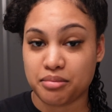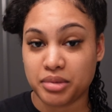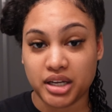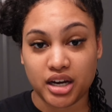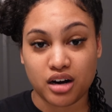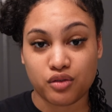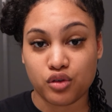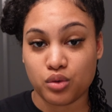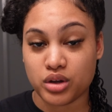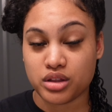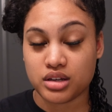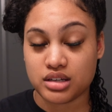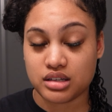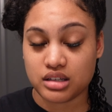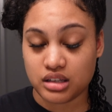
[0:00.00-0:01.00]
be careful with
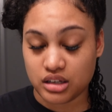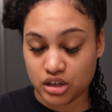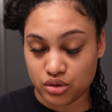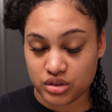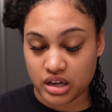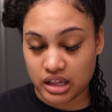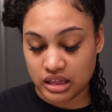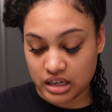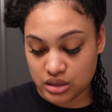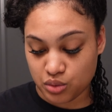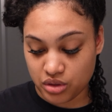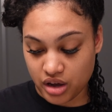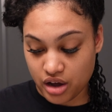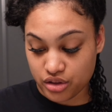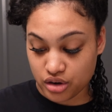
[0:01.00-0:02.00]
using this
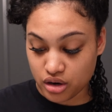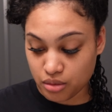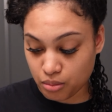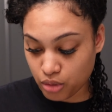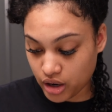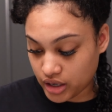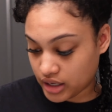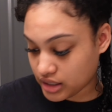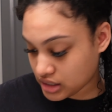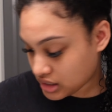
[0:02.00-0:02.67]
with other products.